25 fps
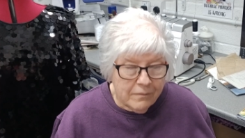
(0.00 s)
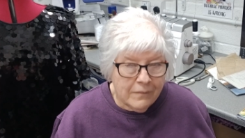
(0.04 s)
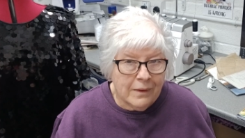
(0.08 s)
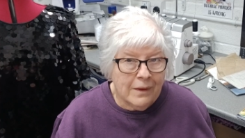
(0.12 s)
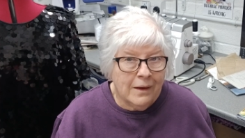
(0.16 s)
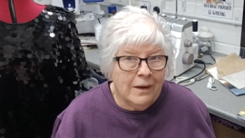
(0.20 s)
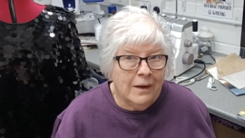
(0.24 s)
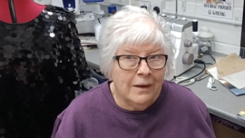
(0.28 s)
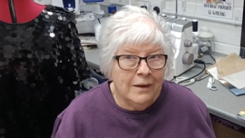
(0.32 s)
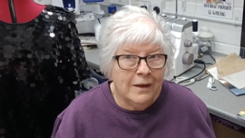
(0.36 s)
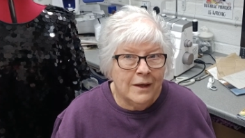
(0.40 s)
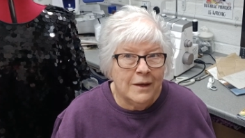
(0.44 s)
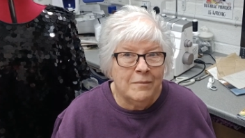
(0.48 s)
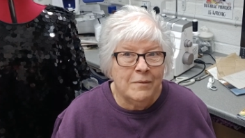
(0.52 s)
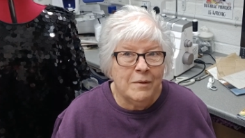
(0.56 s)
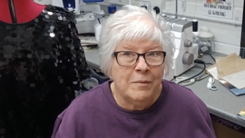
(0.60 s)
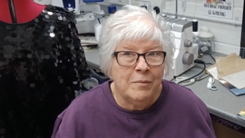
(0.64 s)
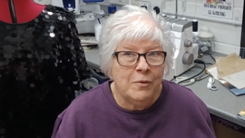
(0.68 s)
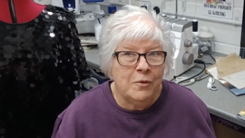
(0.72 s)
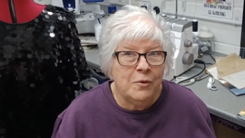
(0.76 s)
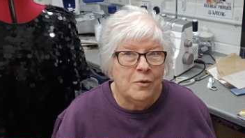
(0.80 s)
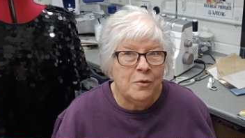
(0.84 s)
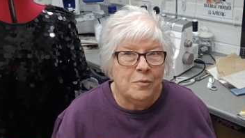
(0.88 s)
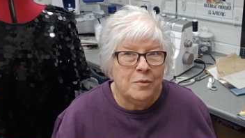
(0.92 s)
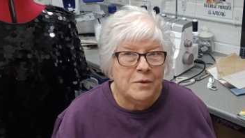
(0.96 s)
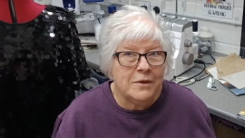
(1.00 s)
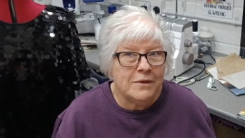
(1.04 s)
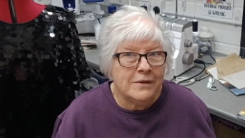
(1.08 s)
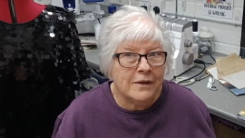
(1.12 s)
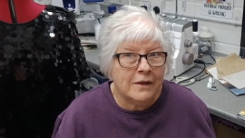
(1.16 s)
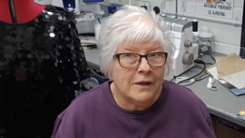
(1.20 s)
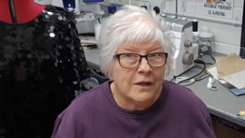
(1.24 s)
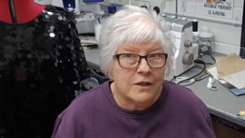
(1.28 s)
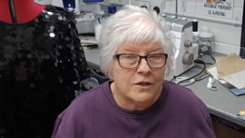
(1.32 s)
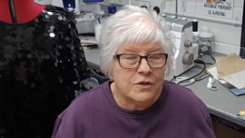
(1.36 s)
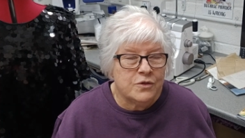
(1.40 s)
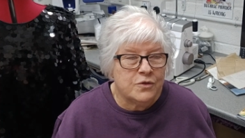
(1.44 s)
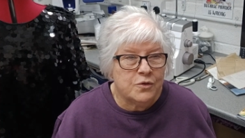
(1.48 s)
I like my blueberries, I
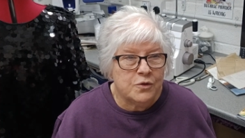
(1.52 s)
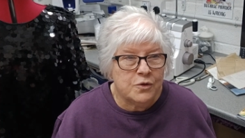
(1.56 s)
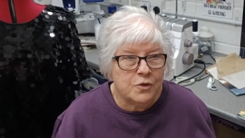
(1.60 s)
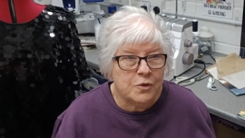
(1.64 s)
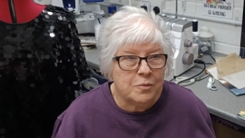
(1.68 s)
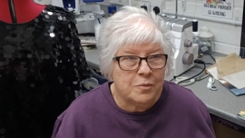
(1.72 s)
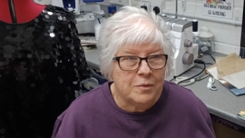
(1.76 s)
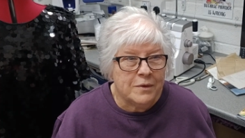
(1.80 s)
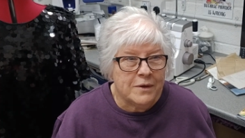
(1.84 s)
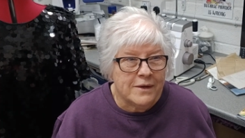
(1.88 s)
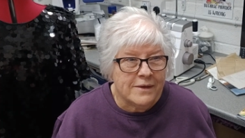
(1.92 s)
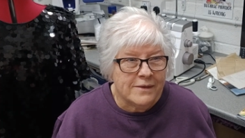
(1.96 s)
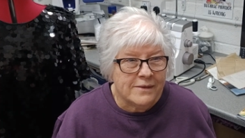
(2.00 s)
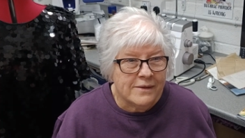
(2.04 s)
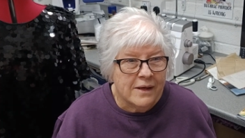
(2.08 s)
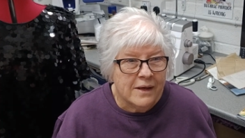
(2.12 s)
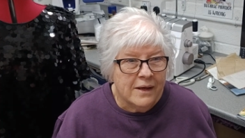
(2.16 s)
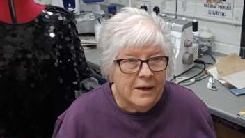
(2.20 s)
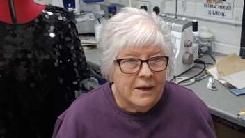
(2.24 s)
like strawberries,